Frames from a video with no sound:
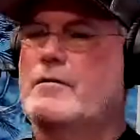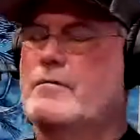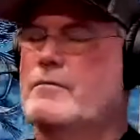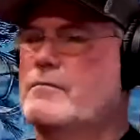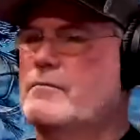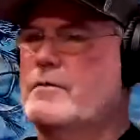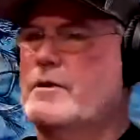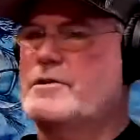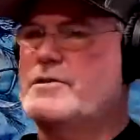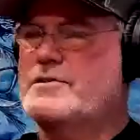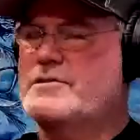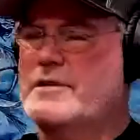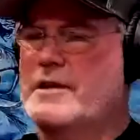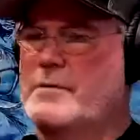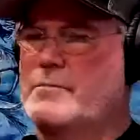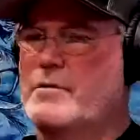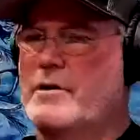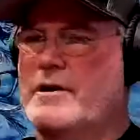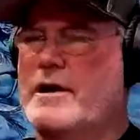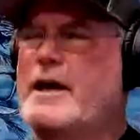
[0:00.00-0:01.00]
went to
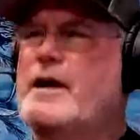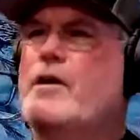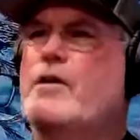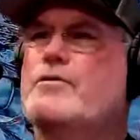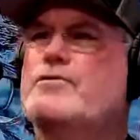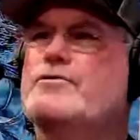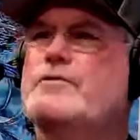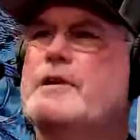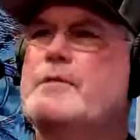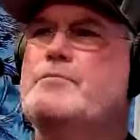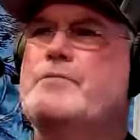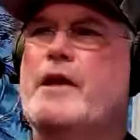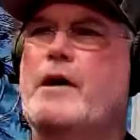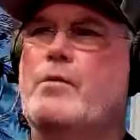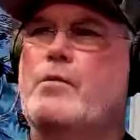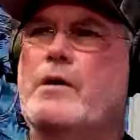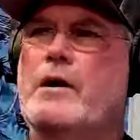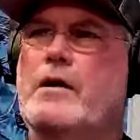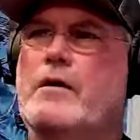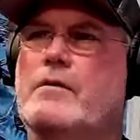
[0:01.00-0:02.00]
sleep one night. I don't sleep that
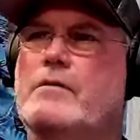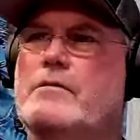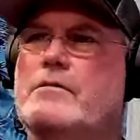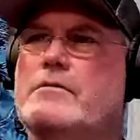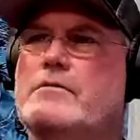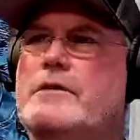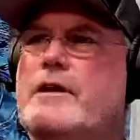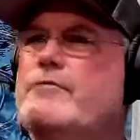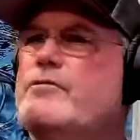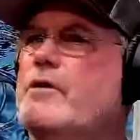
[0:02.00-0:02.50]
well. Never,